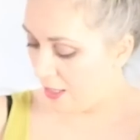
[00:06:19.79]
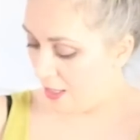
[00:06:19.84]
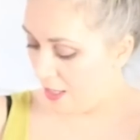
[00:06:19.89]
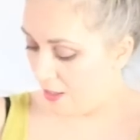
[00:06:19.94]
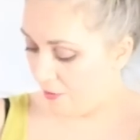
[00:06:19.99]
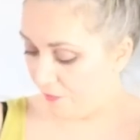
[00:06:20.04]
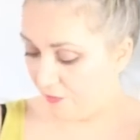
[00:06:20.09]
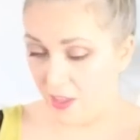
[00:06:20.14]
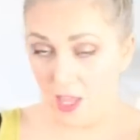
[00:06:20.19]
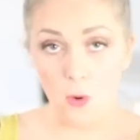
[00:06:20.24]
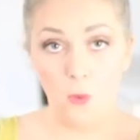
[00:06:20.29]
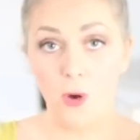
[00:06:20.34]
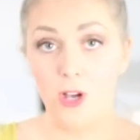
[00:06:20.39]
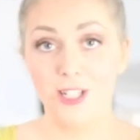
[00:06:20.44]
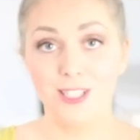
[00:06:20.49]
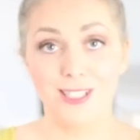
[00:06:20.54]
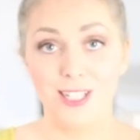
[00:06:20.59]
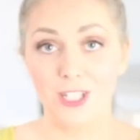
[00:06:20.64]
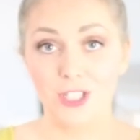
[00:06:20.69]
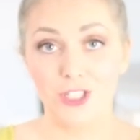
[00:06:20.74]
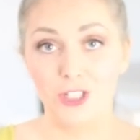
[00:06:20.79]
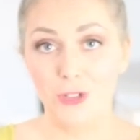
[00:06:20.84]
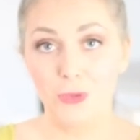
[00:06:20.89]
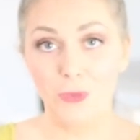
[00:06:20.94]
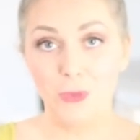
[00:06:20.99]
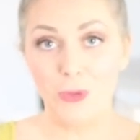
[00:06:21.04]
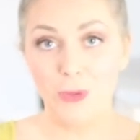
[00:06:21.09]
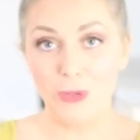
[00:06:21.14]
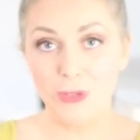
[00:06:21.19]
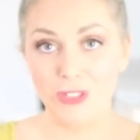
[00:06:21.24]
if there were such an
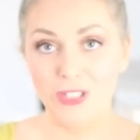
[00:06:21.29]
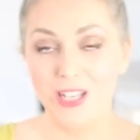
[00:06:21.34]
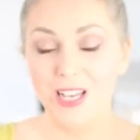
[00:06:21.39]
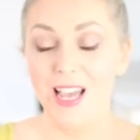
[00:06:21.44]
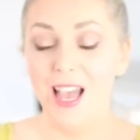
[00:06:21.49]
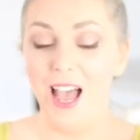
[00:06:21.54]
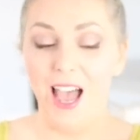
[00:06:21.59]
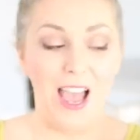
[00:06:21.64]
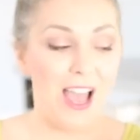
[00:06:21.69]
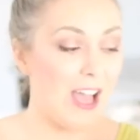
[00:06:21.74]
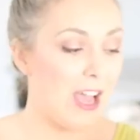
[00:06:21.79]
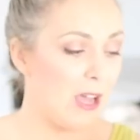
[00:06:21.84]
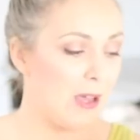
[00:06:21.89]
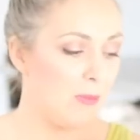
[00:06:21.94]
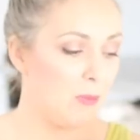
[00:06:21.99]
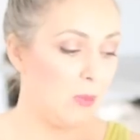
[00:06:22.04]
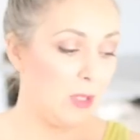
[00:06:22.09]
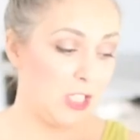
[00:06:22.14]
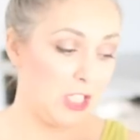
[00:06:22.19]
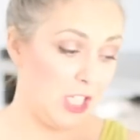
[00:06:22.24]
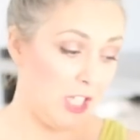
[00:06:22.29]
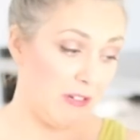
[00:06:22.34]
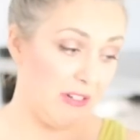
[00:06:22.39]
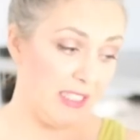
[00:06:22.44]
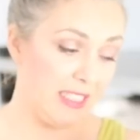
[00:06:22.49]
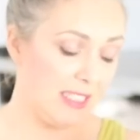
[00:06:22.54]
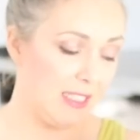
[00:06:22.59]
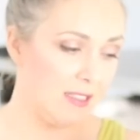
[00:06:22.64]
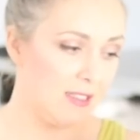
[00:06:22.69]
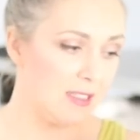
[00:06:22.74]
award, which there
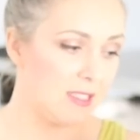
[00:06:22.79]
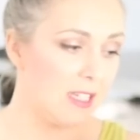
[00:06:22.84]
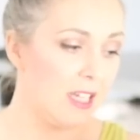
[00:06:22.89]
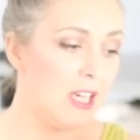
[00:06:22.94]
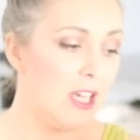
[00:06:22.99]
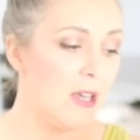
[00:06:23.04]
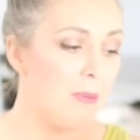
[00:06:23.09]
isn't.